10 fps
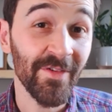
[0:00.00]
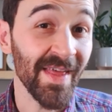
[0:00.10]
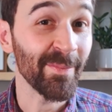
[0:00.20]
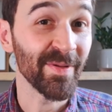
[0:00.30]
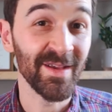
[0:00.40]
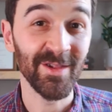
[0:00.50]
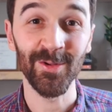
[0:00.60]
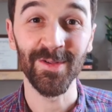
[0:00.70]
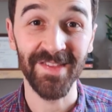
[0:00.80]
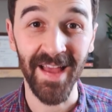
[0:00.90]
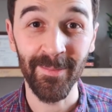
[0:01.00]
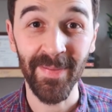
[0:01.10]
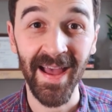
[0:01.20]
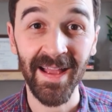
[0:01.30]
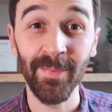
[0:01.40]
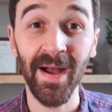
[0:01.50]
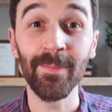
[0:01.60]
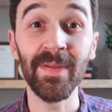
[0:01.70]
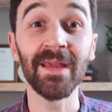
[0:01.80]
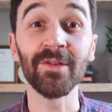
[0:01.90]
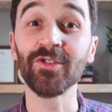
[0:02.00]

for that potential setback by being